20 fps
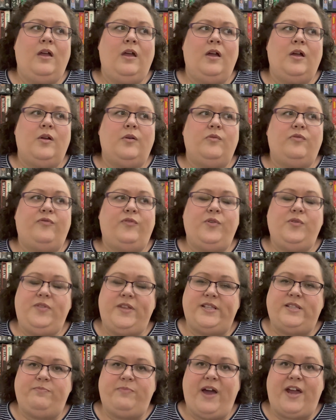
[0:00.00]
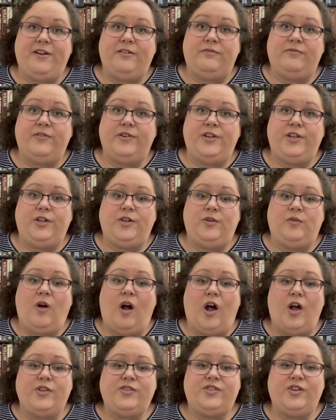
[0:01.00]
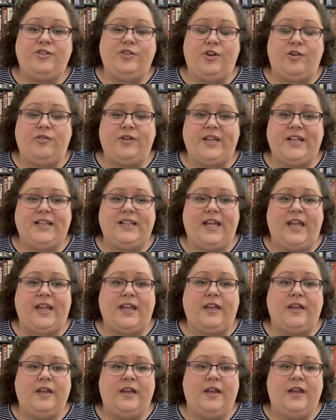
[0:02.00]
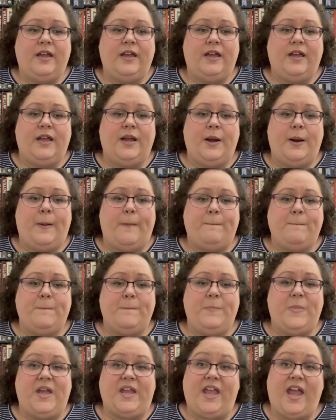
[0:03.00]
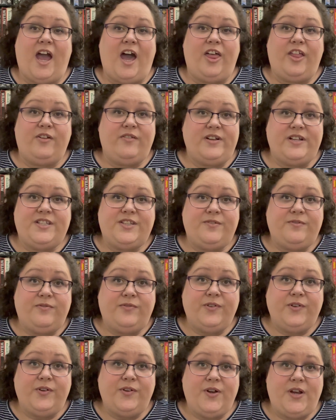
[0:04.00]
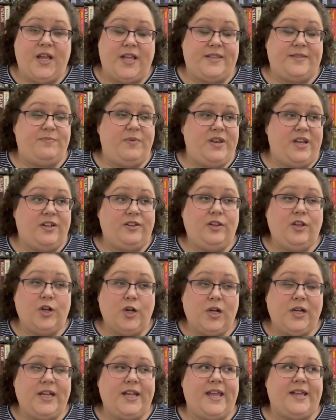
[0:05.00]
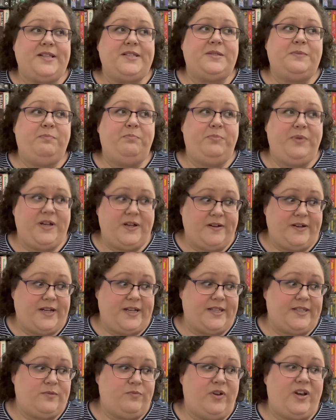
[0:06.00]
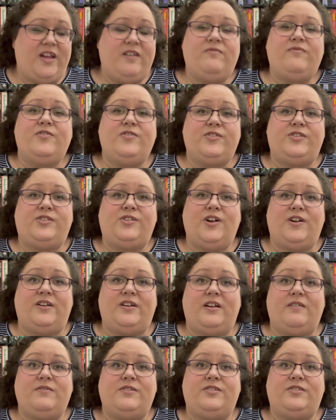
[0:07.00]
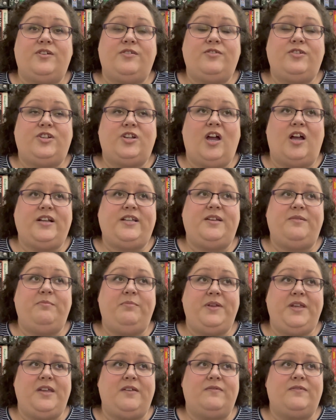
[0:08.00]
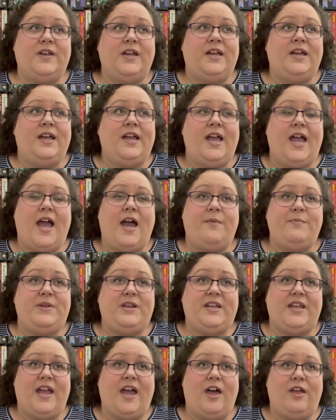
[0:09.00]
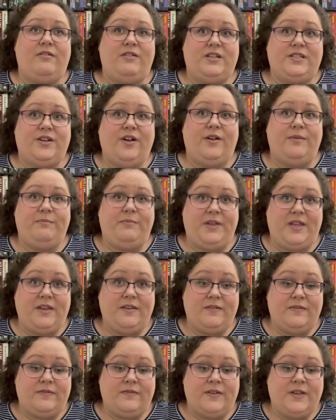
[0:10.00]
food that's better for you. Also knowing like the calories in food, it's been a learning experience. When I first started, I was so shocked at beef, how many calories are in beef.